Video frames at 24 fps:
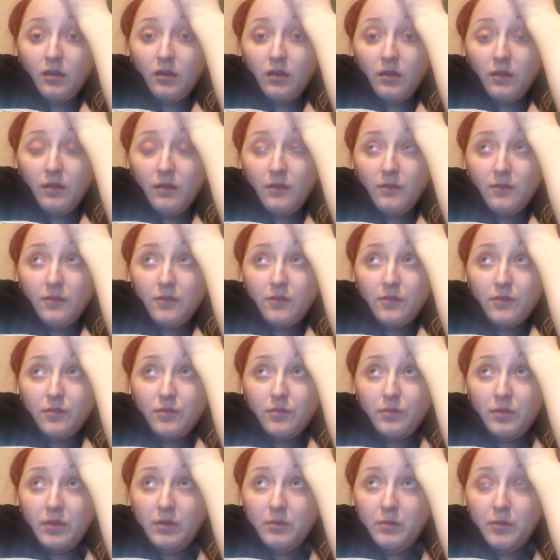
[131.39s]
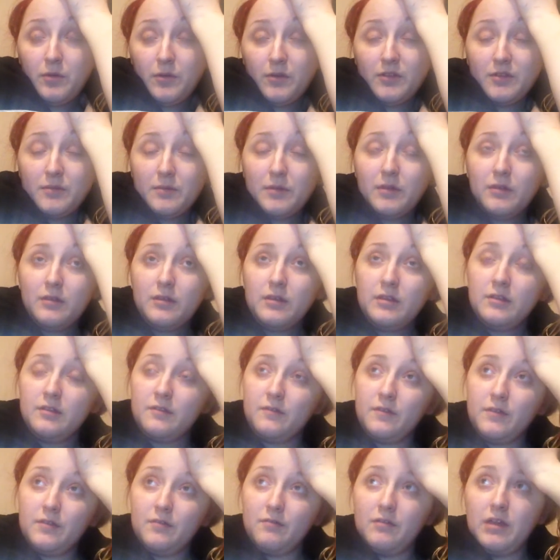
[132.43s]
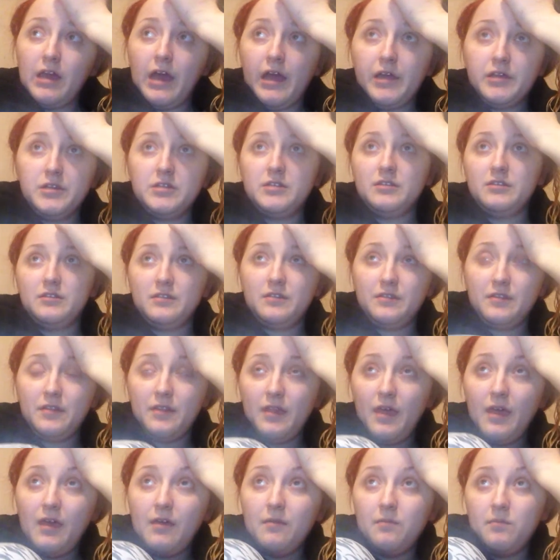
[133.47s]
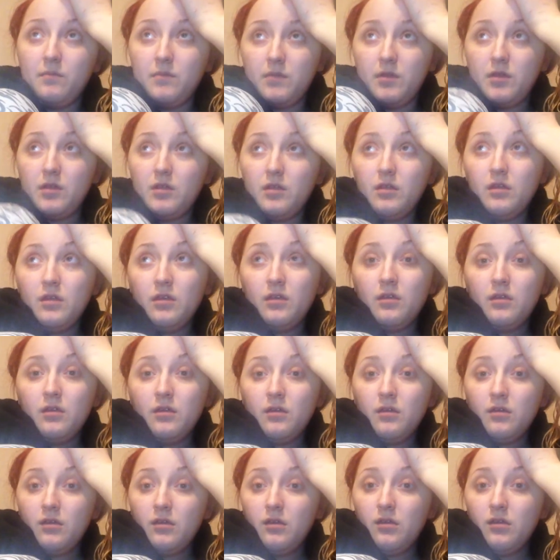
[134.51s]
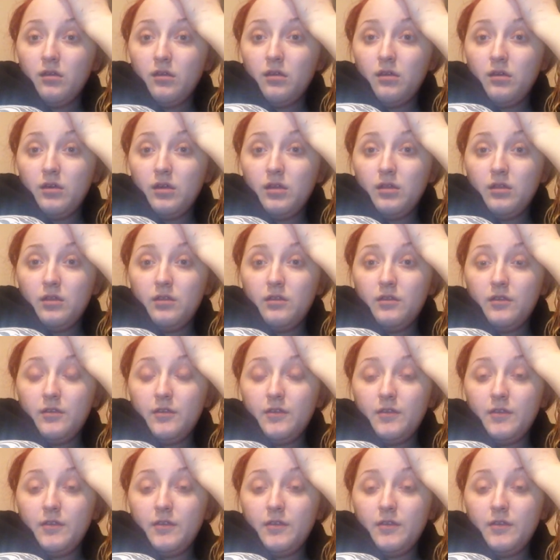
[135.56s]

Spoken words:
and then there's so many possibilities for the reactions to them. And